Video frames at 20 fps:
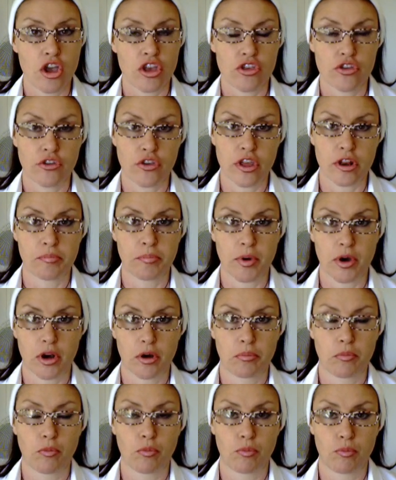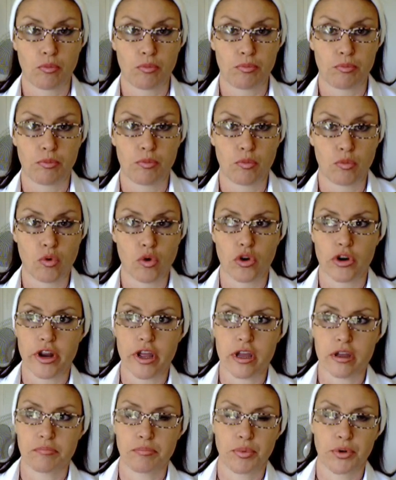You get a pot of
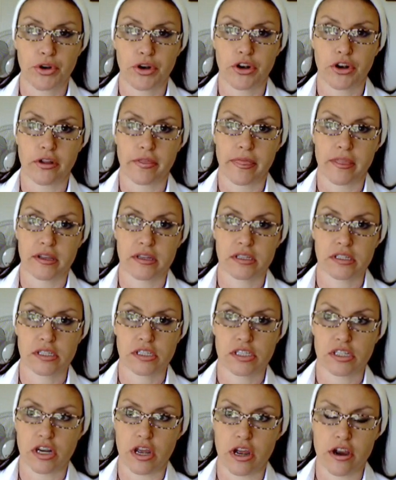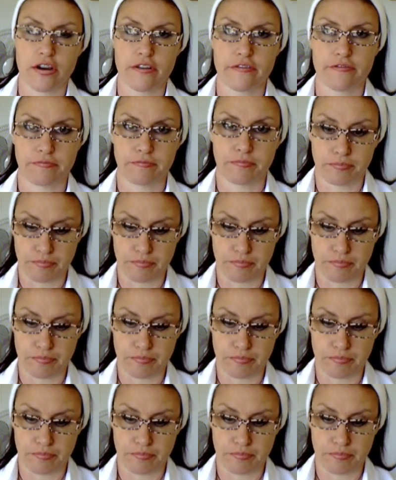water, put it on the stove,